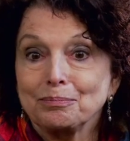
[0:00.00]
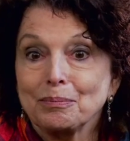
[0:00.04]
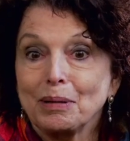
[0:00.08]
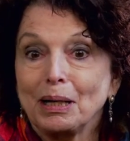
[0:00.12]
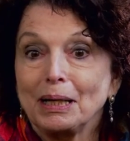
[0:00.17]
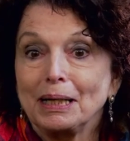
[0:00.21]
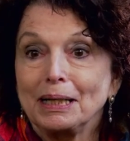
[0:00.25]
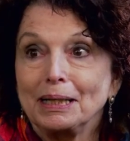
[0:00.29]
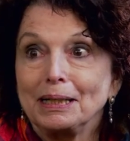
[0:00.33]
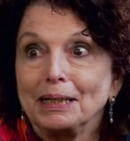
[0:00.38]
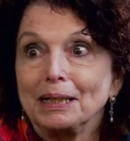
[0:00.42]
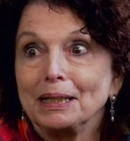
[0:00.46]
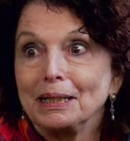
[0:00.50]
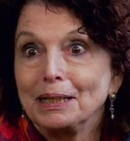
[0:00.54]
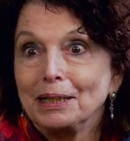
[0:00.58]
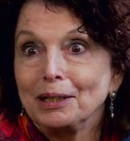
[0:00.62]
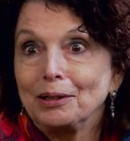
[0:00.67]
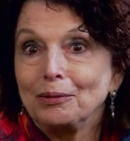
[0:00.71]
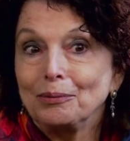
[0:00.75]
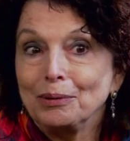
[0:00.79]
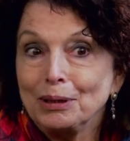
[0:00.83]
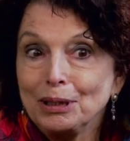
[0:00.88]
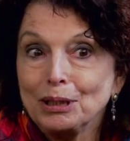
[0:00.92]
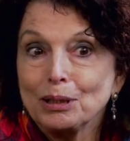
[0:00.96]
my
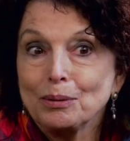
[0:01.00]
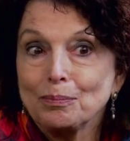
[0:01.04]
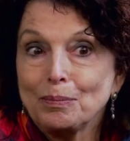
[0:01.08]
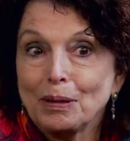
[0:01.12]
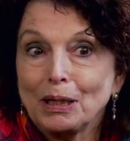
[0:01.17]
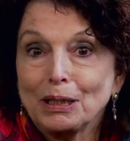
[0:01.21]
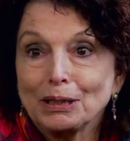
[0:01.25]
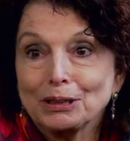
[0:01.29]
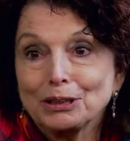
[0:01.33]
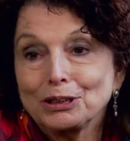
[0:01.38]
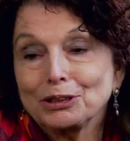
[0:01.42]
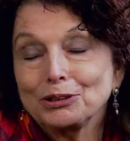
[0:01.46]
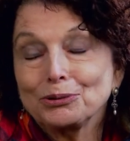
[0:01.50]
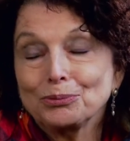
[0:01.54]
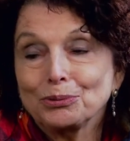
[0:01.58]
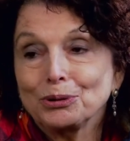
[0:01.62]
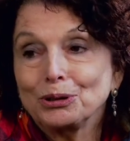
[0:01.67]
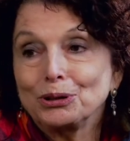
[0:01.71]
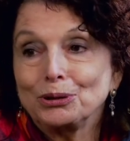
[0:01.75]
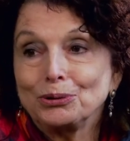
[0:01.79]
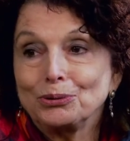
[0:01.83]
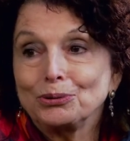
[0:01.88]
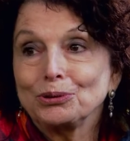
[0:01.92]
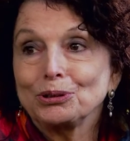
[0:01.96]
window boxes were
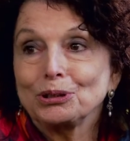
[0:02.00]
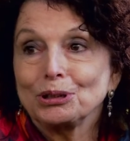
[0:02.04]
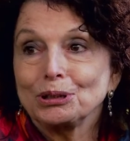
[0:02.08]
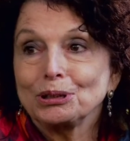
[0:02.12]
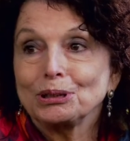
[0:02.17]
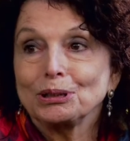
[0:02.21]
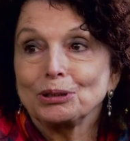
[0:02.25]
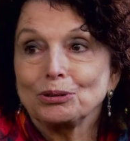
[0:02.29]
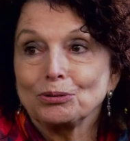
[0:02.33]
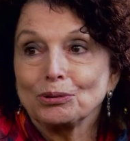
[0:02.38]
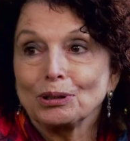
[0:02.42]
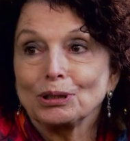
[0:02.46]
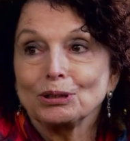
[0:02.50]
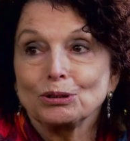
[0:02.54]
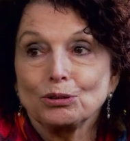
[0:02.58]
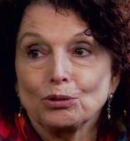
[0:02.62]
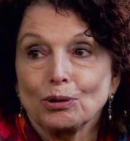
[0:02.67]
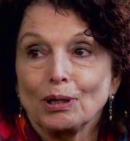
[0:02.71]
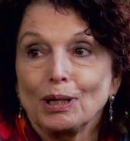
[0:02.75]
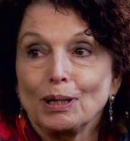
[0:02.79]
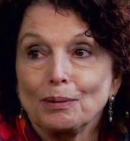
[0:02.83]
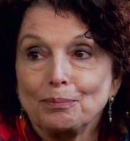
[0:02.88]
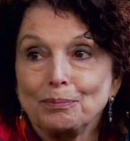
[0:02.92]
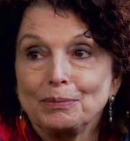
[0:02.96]
used as a drug
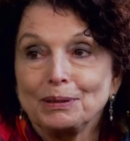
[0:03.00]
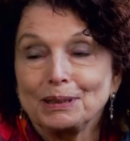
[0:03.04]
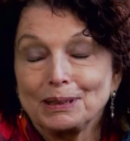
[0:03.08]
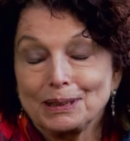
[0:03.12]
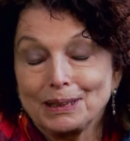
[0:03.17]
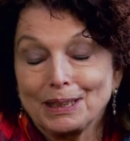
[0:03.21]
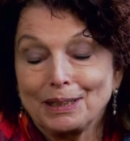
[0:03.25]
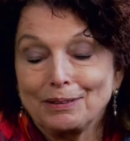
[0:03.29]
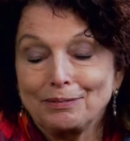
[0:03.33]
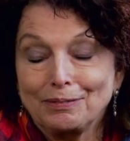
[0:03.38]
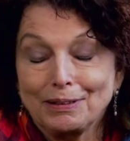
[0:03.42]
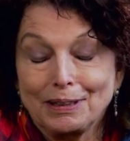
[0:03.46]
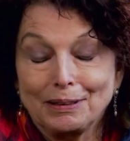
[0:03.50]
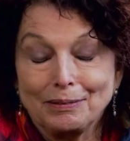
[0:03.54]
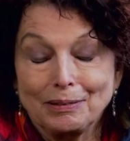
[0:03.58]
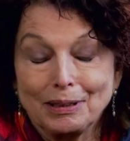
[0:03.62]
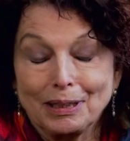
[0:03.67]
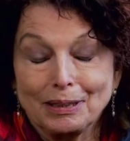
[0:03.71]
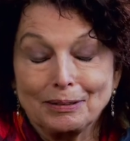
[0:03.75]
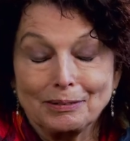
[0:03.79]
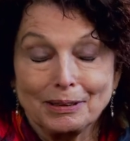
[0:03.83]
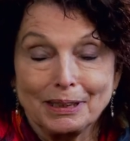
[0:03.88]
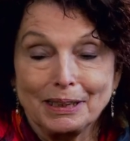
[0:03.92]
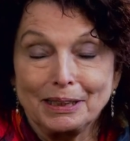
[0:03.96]
drop, as I found
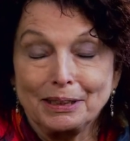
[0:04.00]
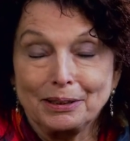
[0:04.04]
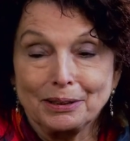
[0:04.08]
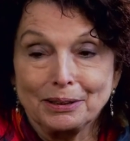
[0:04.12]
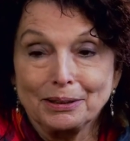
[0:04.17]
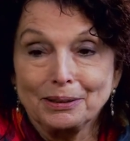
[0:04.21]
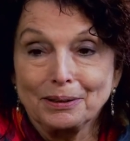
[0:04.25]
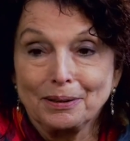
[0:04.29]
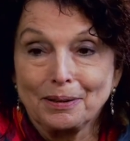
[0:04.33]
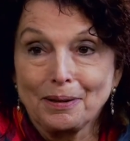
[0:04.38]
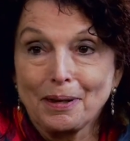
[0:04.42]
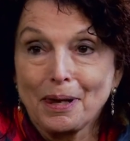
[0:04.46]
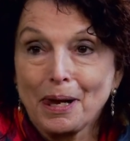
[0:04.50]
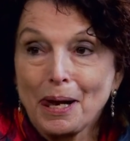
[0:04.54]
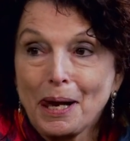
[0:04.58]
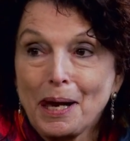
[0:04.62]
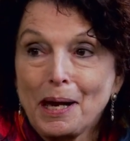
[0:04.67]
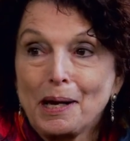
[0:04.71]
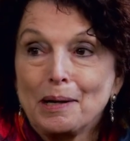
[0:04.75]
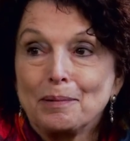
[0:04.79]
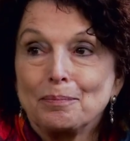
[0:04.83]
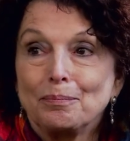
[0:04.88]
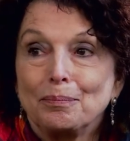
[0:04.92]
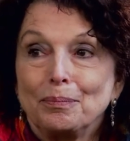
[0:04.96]
out later,
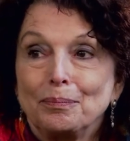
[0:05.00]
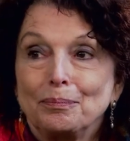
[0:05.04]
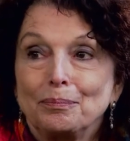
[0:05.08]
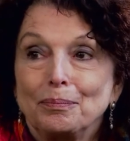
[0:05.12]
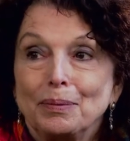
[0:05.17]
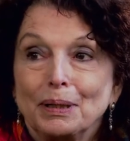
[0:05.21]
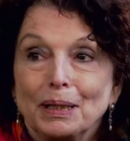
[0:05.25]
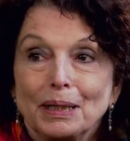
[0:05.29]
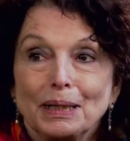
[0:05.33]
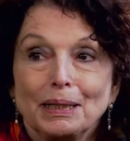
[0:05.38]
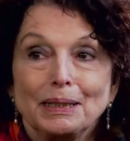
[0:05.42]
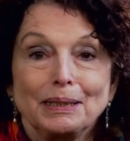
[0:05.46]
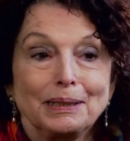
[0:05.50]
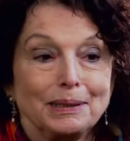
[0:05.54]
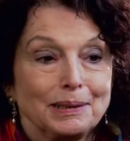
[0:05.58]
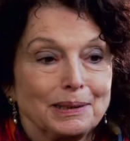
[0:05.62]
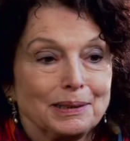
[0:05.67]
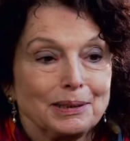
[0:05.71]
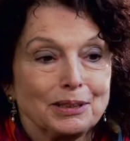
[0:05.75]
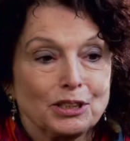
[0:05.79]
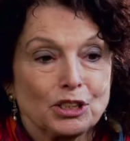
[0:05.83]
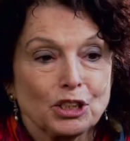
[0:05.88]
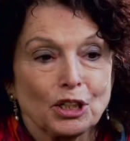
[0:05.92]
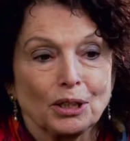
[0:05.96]
by
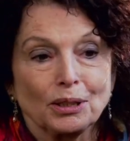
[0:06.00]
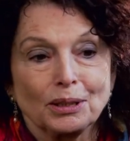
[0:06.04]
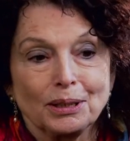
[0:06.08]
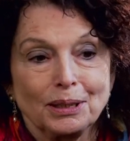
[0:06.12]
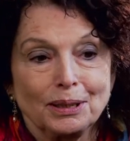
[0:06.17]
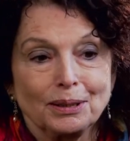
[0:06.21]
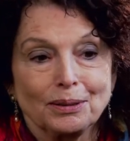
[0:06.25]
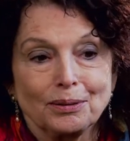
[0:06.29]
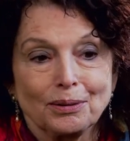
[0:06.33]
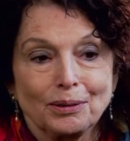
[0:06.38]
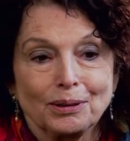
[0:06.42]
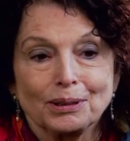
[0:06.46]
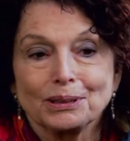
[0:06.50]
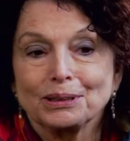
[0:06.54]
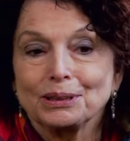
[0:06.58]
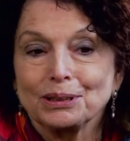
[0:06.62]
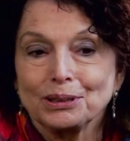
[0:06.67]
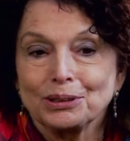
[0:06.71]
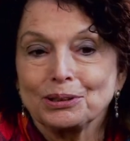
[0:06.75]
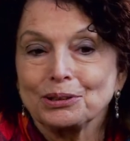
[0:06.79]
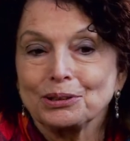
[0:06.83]
the junkie across the